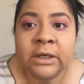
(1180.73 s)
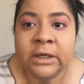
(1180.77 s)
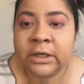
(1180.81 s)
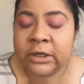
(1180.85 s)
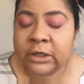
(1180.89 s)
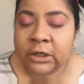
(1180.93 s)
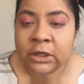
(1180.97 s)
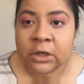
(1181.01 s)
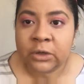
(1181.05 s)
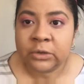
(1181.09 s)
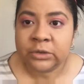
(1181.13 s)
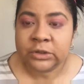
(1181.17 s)

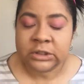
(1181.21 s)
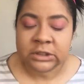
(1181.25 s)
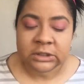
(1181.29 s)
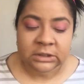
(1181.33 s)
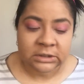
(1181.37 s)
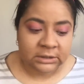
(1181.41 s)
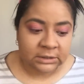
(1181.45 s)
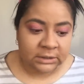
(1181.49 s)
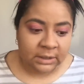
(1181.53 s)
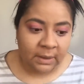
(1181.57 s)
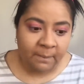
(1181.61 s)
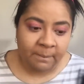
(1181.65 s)
you know,
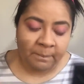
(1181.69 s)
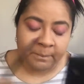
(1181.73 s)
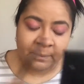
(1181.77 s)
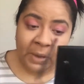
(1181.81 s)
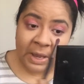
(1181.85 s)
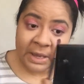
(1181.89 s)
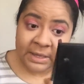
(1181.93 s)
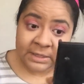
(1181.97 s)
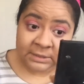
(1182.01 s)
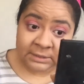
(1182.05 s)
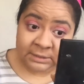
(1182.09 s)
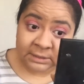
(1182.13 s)
just
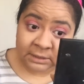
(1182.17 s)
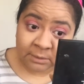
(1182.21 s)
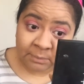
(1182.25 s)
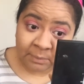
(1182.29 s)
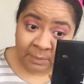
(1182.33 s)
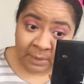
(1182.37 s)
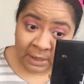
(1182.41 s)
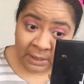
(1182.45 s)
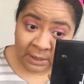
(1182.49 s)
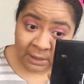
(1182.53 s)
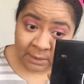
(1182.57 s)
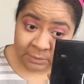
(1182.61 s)
basic
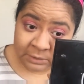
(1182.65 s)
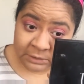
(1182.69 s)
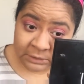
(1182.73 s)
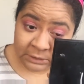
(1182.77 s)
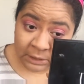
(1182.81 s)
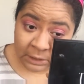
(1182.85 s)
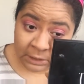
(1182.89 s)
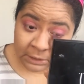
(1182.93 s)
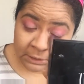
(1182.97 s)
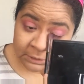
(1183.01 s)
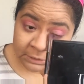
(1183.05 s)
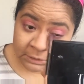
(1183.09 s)
makeup
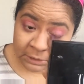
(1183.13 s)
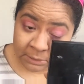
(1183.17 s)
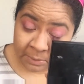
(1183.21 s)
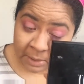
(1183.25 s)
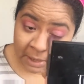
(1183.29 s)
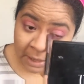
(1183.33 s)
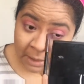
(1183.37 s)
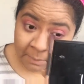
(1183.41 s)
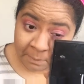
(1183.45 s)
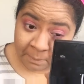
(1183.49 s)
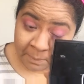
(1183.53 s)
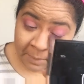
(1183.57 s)
skills to
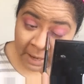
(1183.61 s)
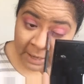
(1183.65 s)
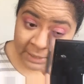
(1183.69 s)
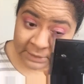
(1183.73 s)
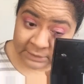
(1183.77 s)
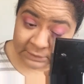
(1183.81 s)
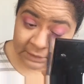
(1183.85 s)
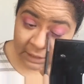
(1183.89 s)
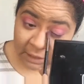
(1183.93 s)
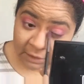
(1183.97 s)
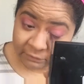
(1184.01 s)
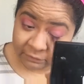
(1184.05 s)
make
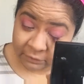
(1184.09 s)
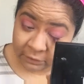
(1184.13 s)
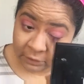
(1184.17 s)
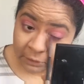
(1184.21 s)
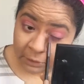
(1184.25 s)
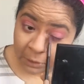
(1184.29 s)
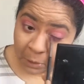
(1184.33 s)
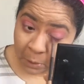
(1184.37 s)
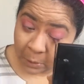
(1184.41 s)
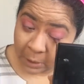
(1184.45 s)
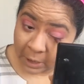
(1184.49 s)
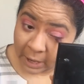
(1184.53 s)
myself
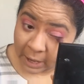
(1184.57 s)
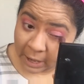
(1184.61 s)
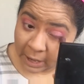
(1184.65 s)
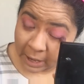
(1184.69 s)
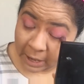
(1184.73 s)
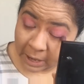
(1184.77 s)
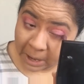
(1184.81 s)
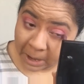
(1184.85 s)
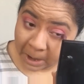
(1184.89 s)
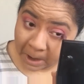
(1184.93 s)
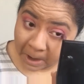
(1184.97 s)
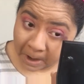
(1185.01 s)
look
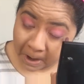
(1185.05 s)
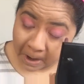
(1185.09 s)
okay,